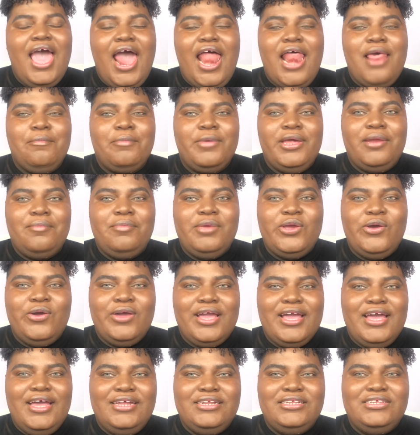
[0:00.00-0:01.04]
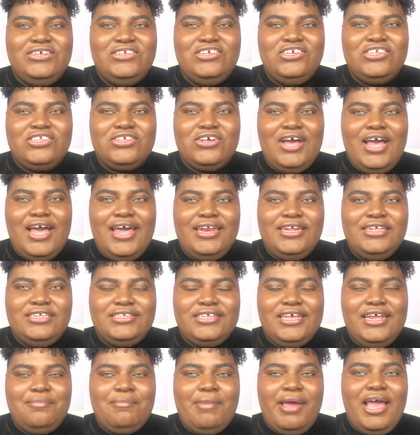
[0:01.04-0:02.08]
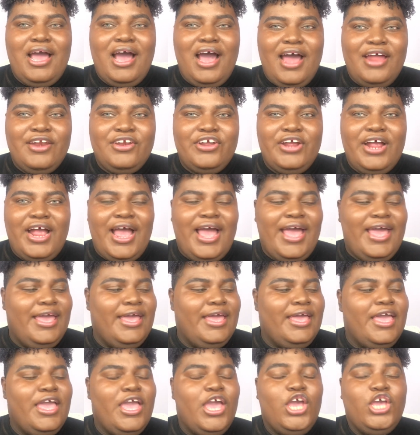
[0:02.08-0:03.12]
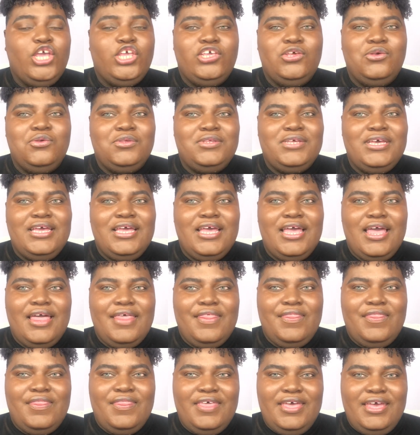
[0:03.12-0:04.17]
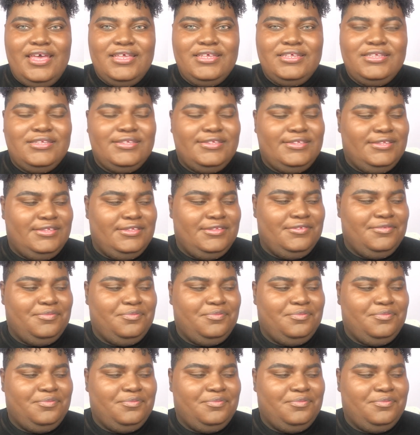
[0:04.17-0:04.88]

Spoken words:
I'm going to be going ahead to just go ahead and set my under eye using this